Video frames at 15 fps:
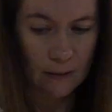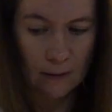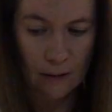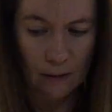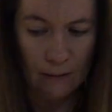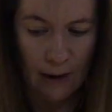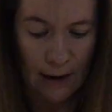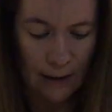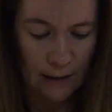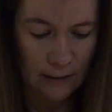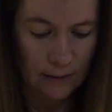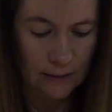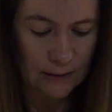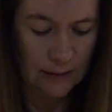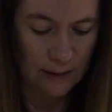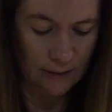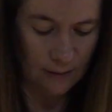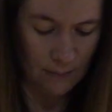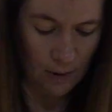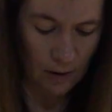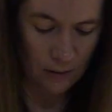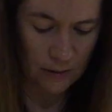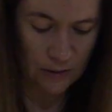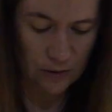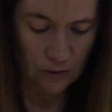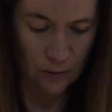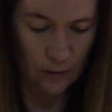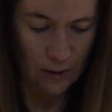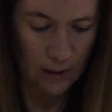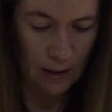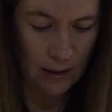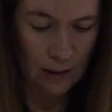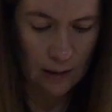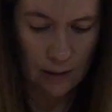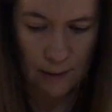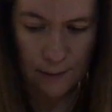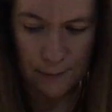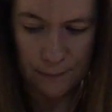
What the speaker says: All right, let's get them all sorted.